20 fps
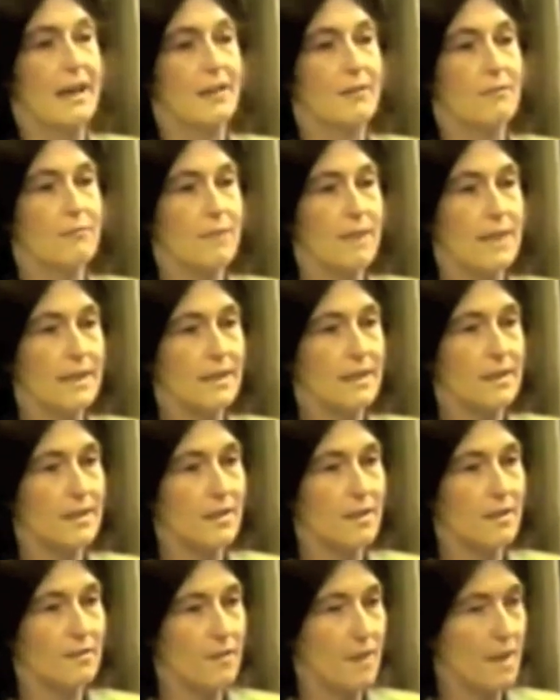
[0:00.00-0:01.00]
And a recent
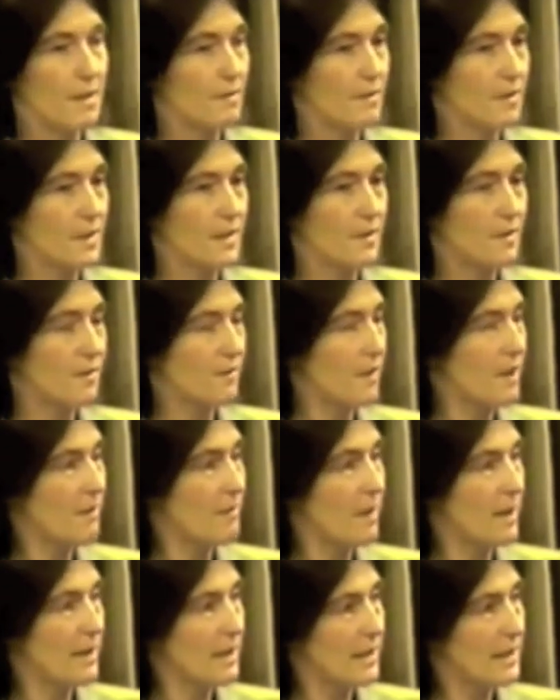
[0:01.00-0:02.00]

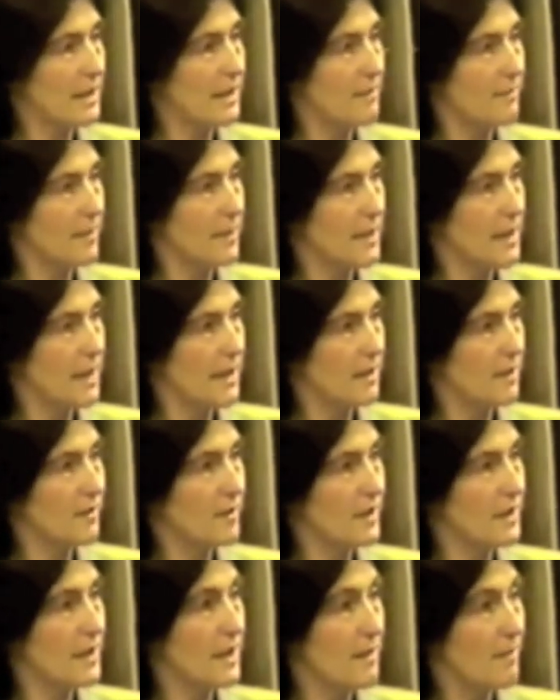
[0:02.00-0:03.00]
survey by the EPA
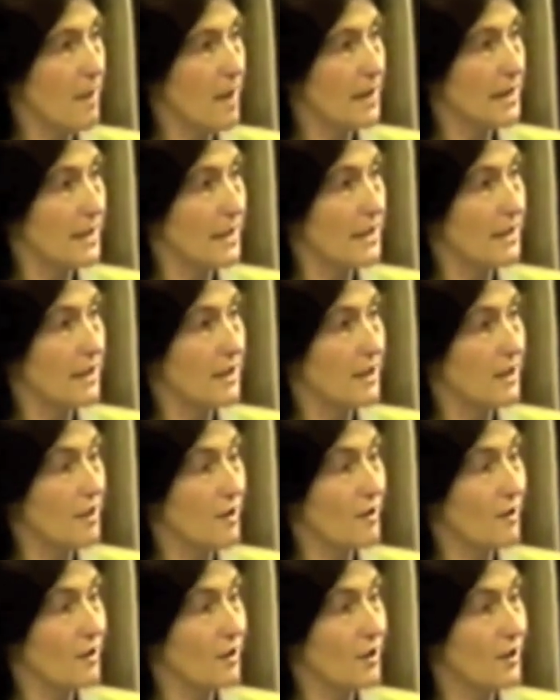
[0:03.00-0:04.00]
using MIT
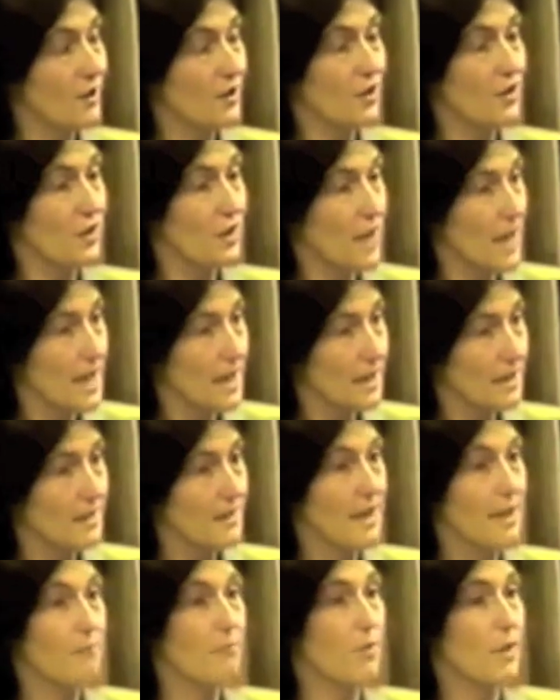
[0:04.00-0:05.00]
geologists says
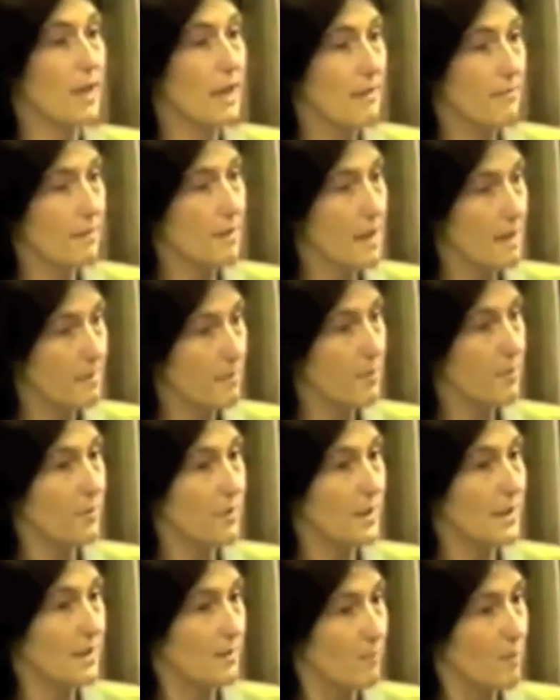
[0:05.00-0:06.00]
that whatever they
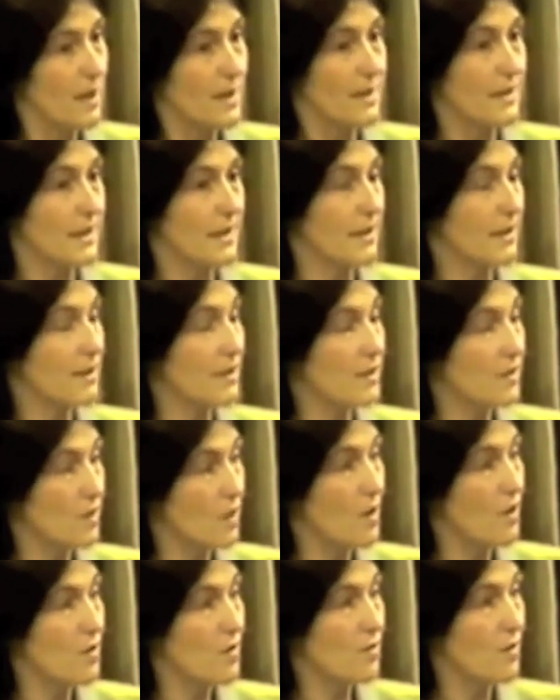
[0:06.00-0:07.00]
put this waste in, it's
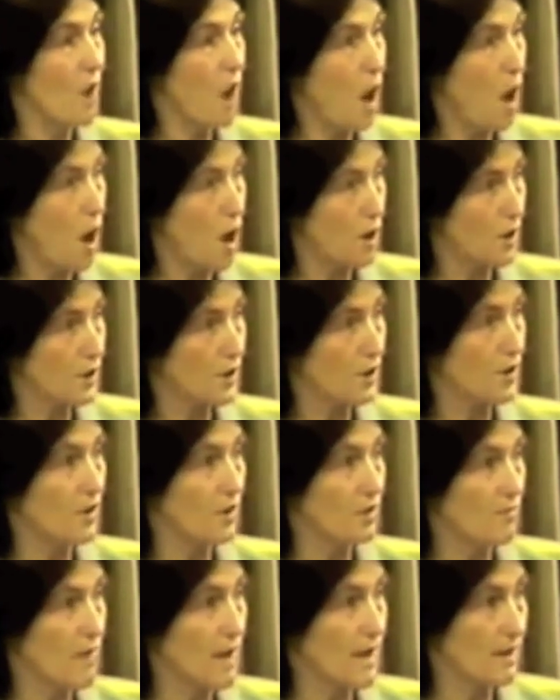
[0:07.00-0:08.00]
so hot
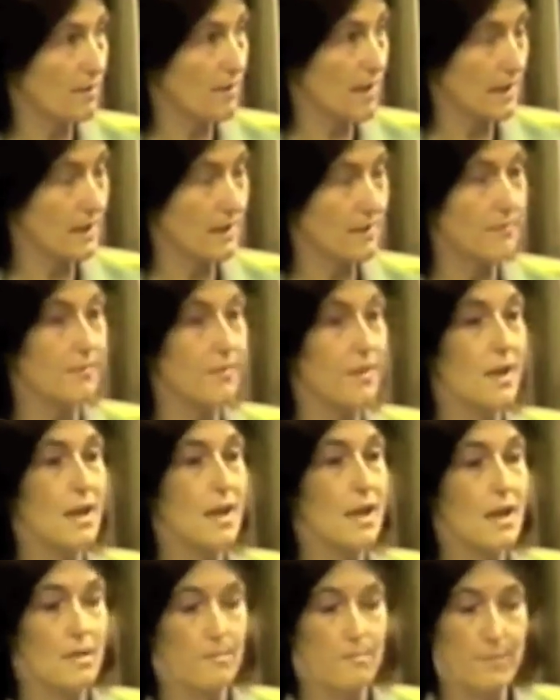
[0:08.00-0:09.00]
and radioactive,
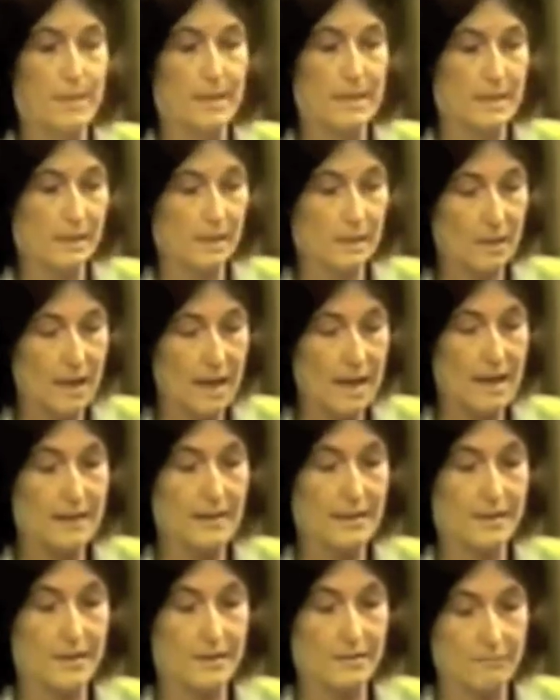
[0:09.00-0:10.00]
be it
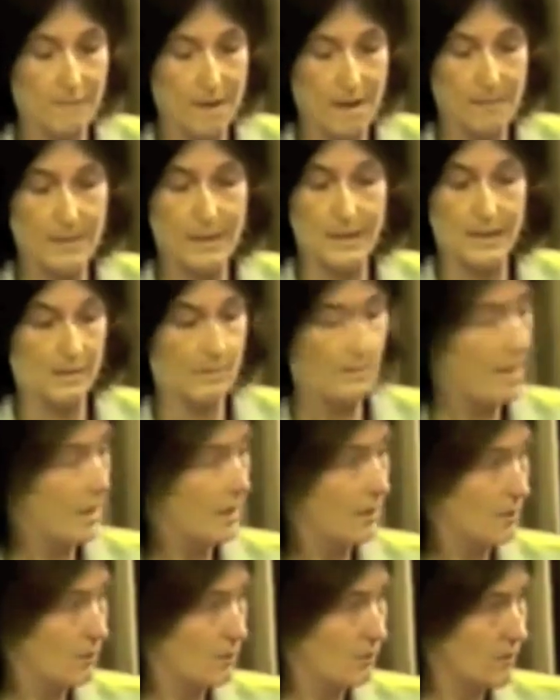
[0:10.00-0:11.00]
glass, ceramics,
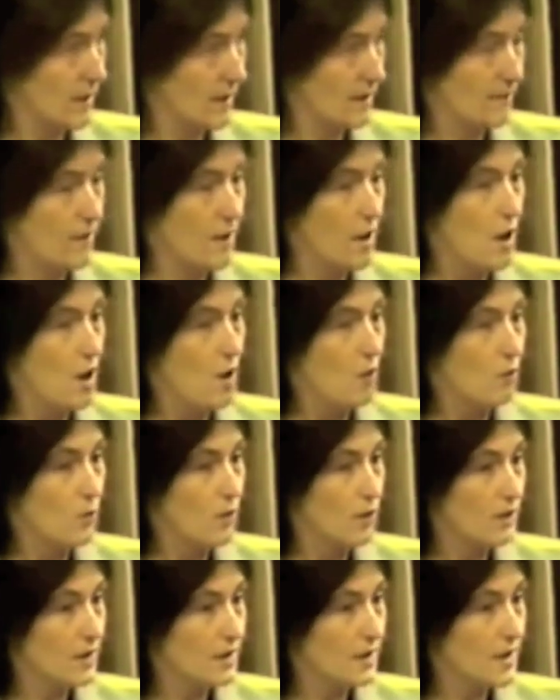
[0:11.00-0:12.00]
metal or whatever,
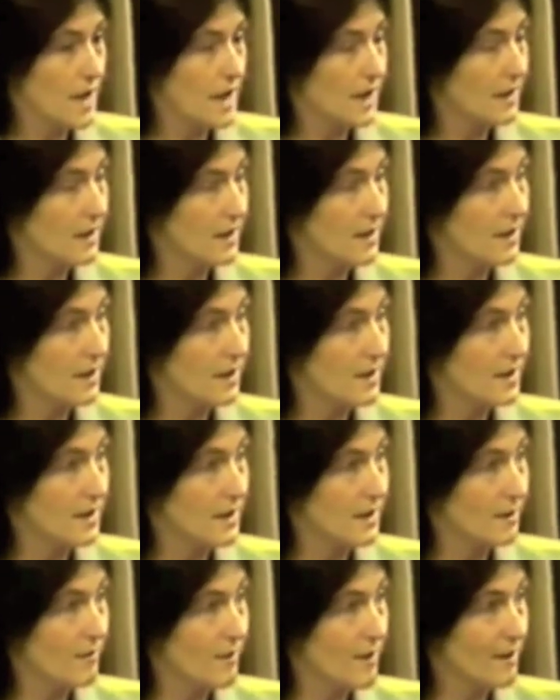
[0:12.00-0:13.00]
will start to
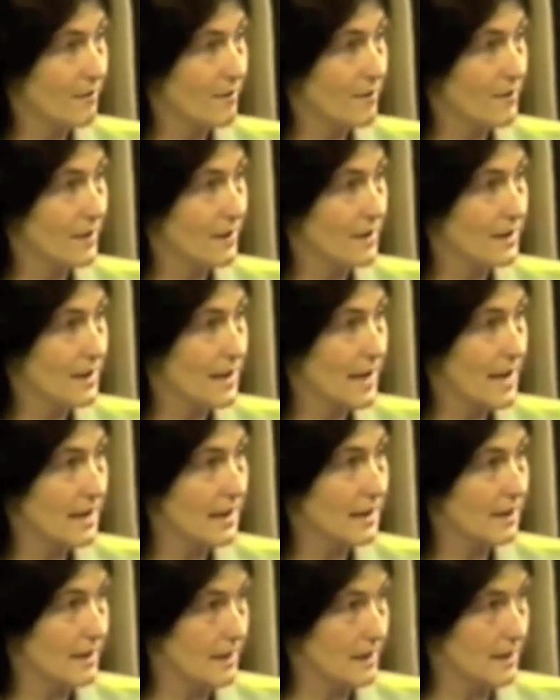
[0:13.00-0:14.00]
disintegrate within
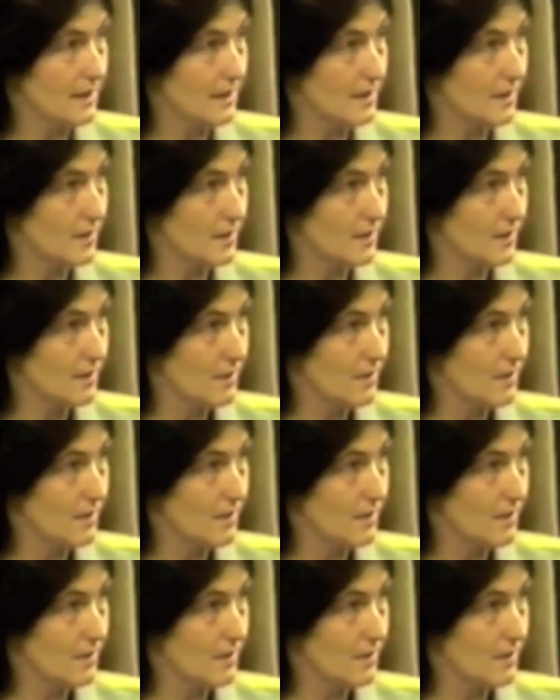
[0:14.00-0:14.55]
10 years.